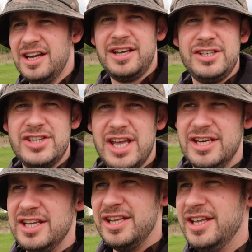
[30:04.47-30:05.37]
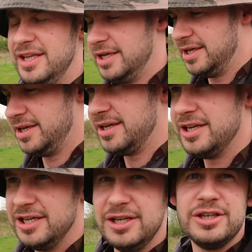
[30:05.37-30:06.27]
And he's in.
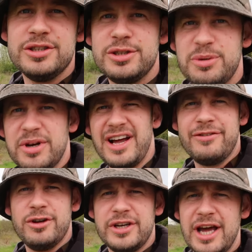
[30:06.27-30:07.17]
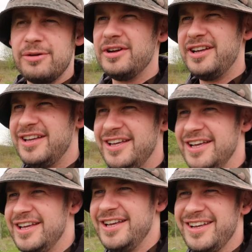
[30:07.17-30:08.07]
So we're going to have a look now
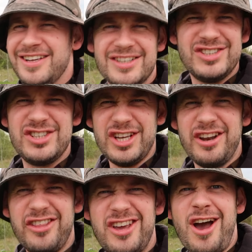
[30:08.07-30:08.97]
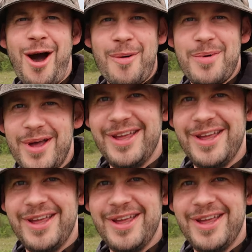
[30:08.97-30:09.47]
and see another carp.